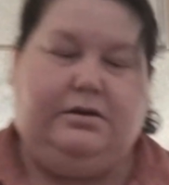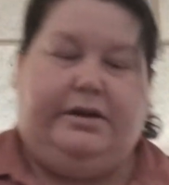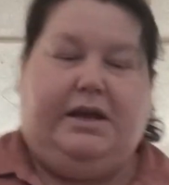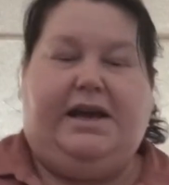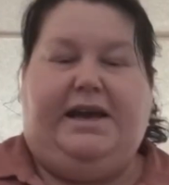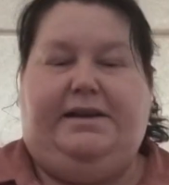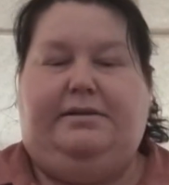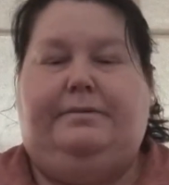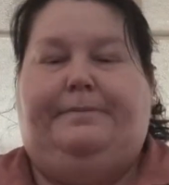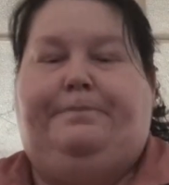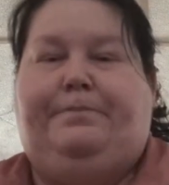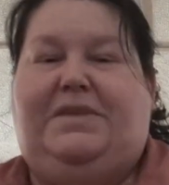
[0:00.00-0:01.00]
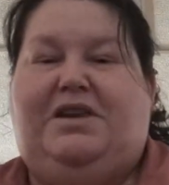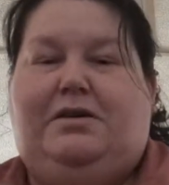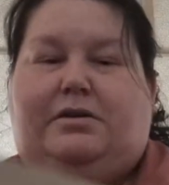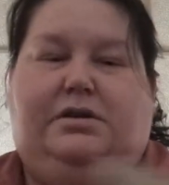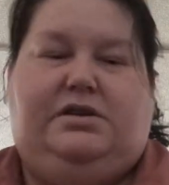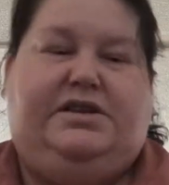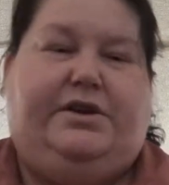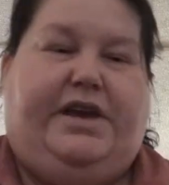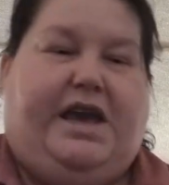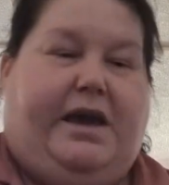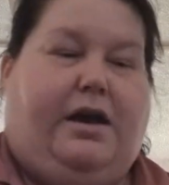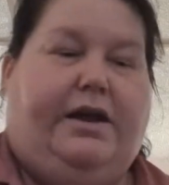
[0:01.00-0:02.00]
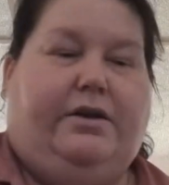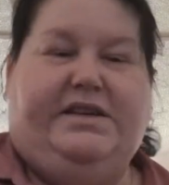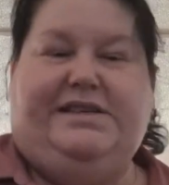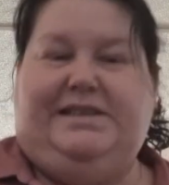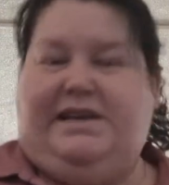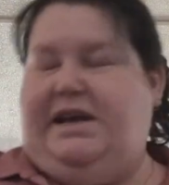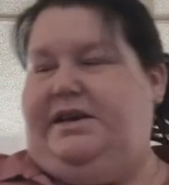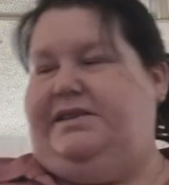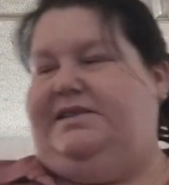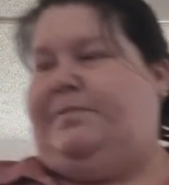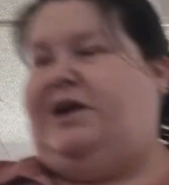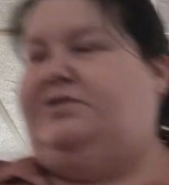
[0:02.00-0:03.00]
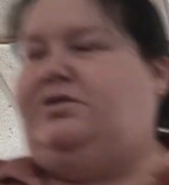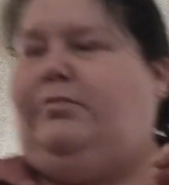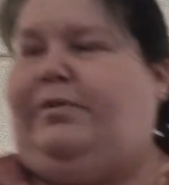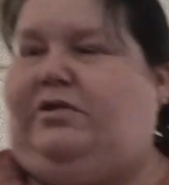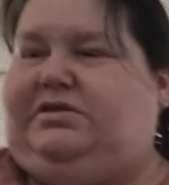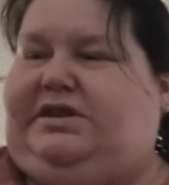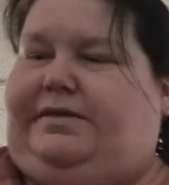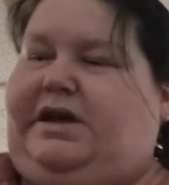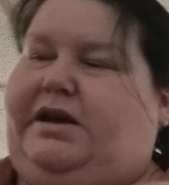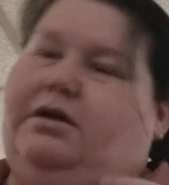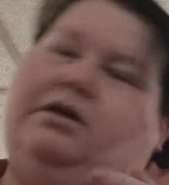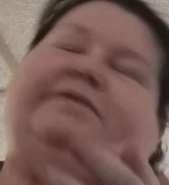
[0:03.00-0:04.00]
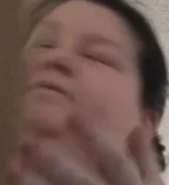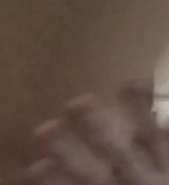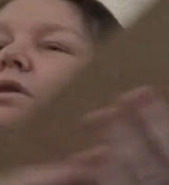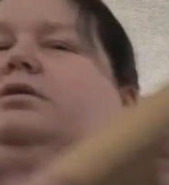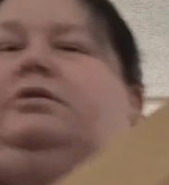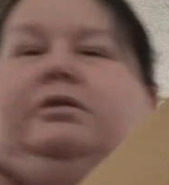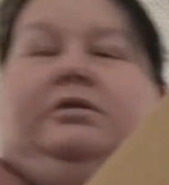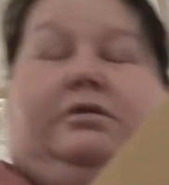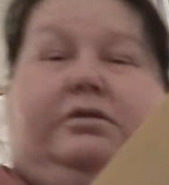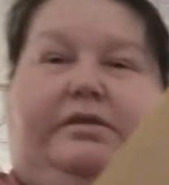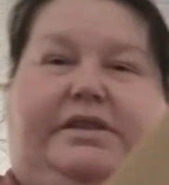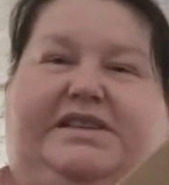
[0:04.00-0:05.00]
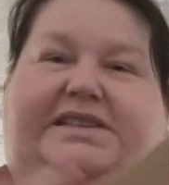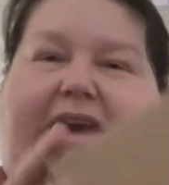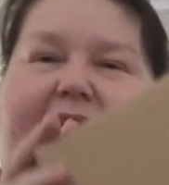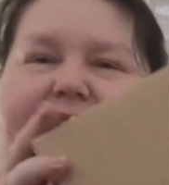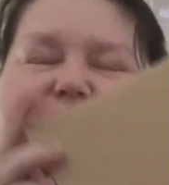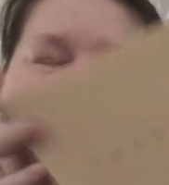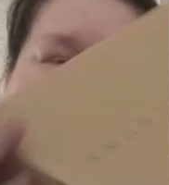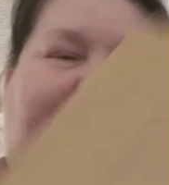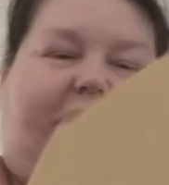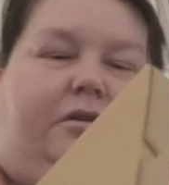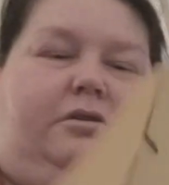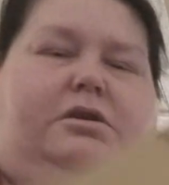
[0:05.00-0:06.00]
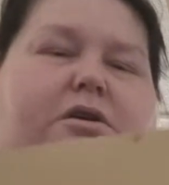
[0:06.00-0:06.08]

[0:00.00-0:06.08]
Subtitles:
Okay. So yeah, I got a standard Smartdoll box, and then I've got this extra one.